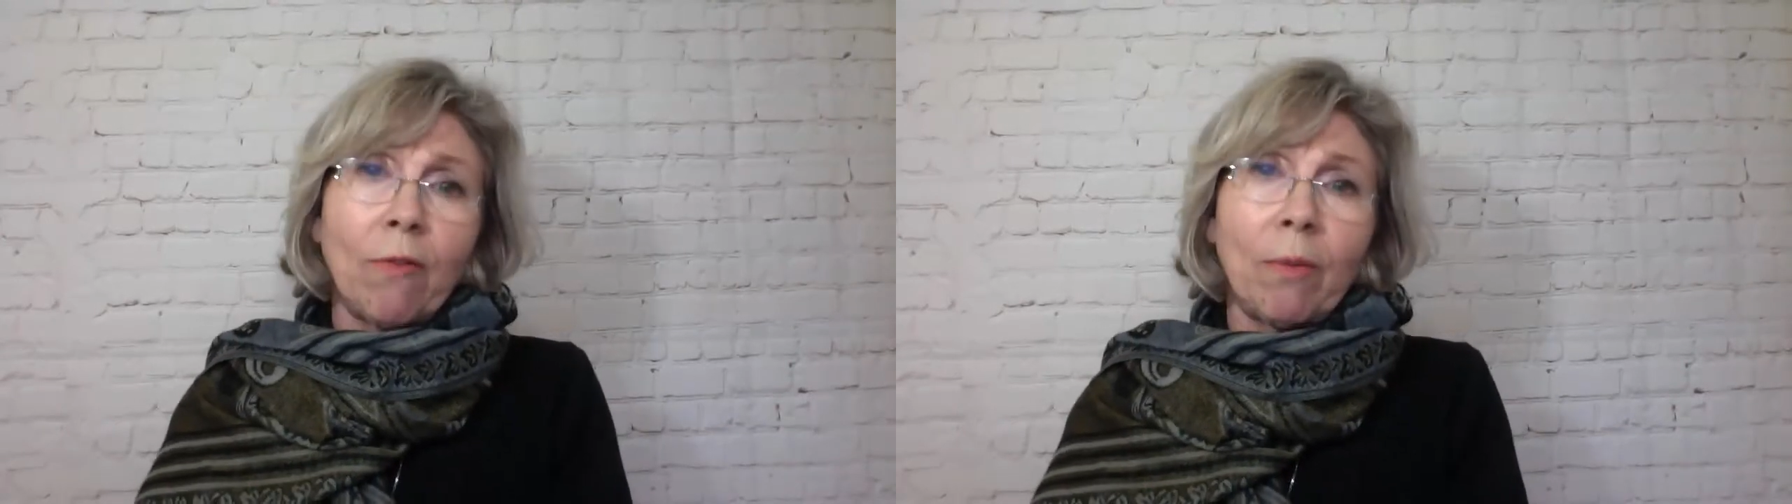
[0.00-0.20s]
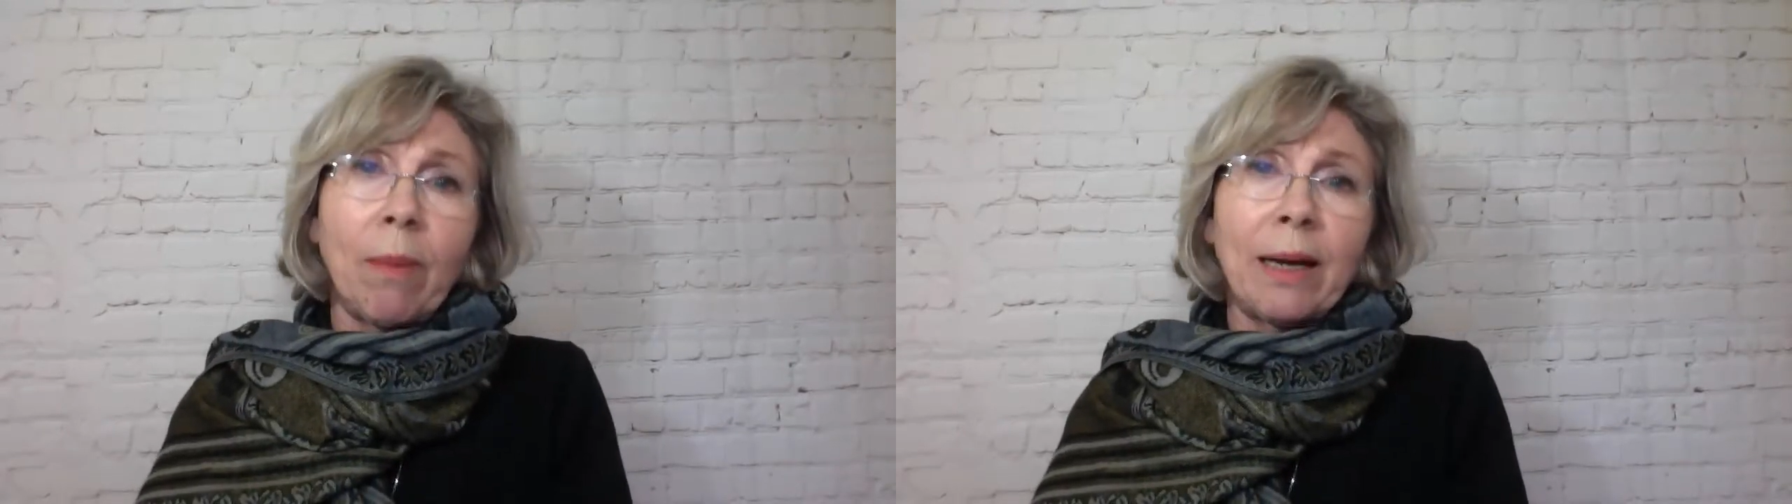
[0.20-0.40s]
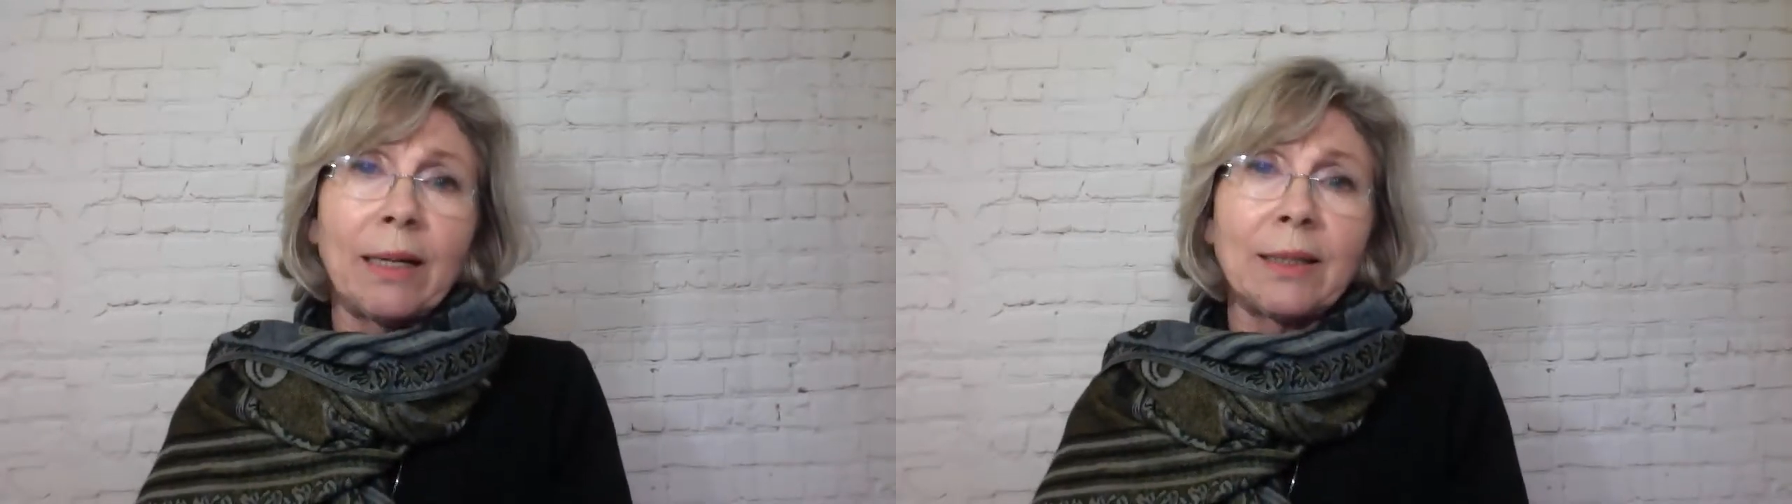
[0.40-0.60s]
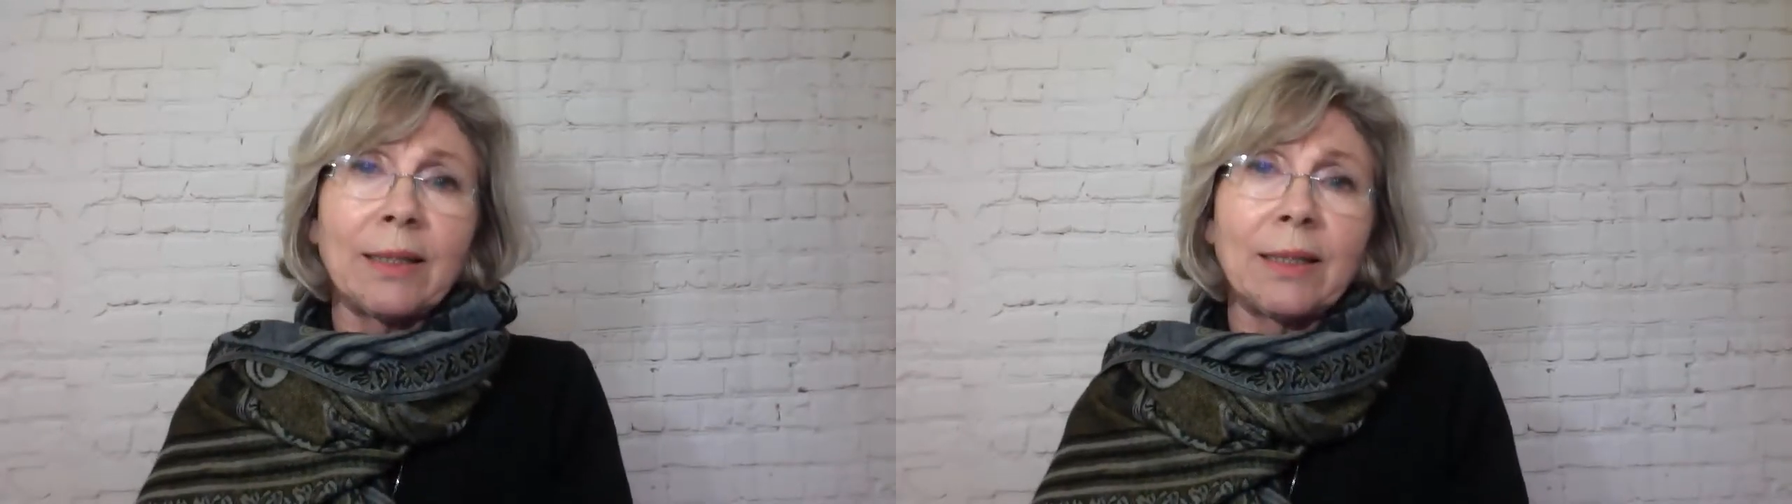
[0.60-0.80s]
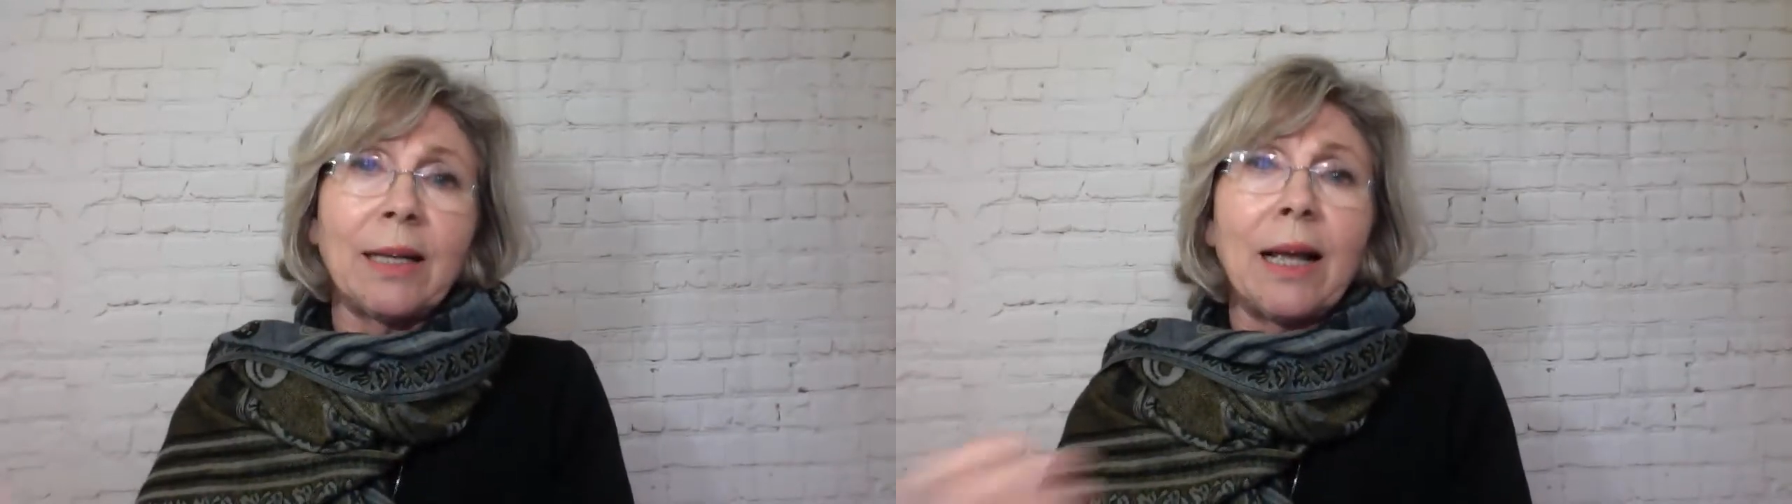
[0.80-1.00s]
of
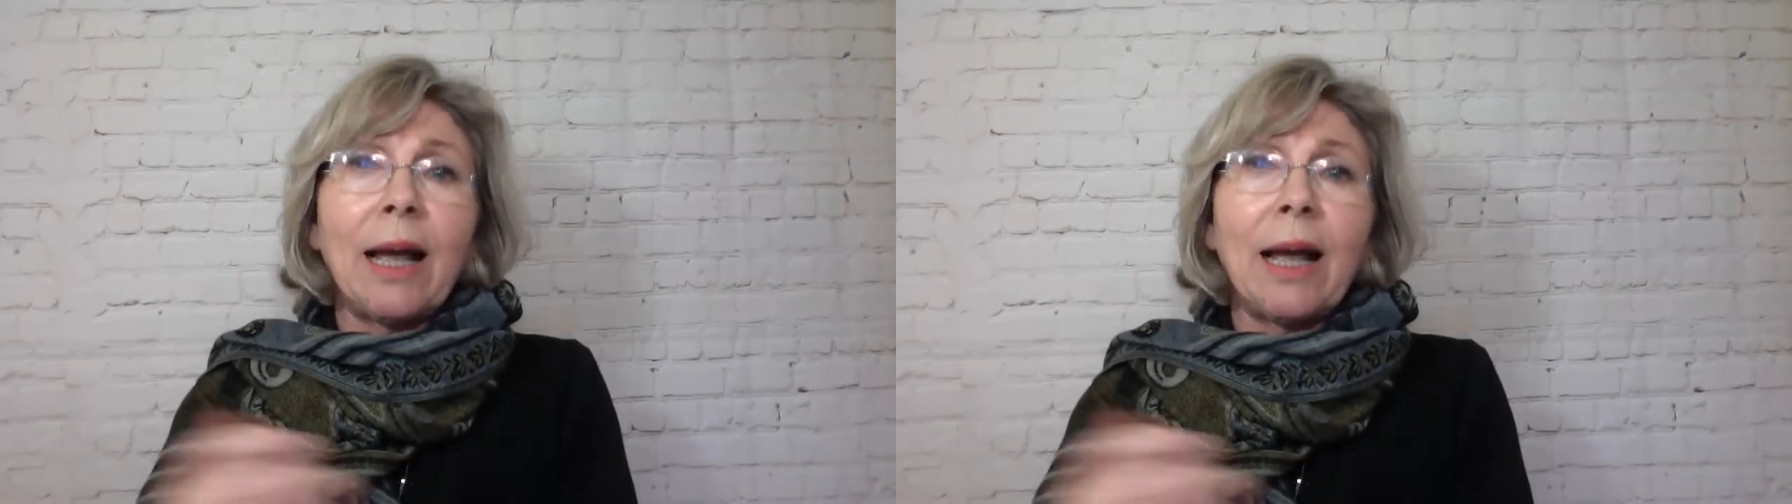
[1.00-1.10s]
abundance